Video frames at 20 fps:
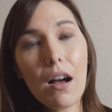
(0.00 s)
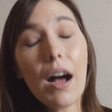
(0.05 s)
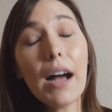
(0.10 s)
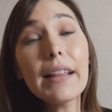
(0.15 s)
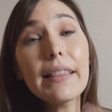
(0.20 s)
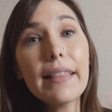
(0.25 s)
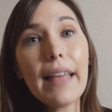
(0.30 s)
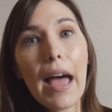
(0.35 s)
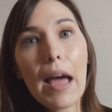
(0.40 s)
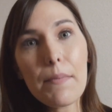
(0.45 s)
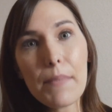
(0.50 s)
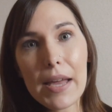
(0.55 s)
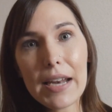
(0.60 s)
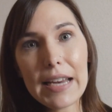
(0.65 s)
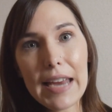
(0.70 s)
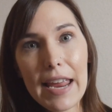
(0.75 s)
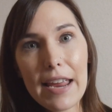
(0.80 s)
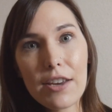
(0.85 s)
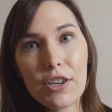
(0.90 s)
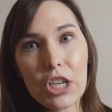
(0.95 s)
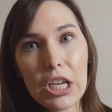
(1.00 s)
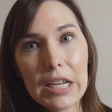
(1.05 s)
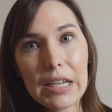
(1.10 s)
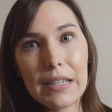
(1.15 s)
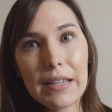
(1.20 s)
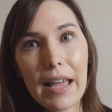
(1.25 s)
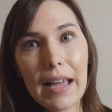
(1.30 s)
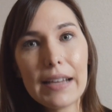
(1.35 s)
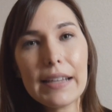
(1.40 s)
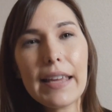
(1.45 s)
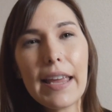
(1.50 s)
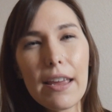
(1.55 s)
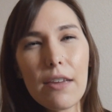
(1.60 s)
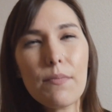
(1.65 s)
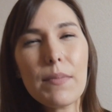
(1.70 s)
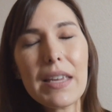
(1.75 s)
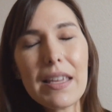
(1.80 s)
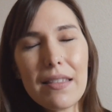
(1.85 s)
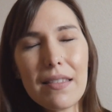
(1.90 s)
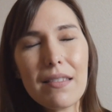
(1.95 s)
on that medication that gave
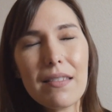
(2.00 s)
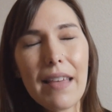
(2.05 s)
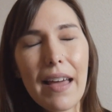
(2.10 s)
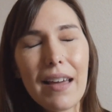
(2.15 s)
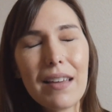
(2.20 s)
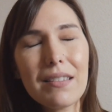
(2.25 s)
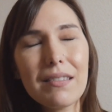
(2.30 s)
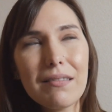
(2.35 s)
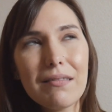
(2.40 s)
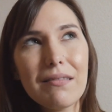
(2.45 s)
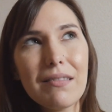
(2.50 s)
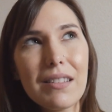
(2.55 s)
me that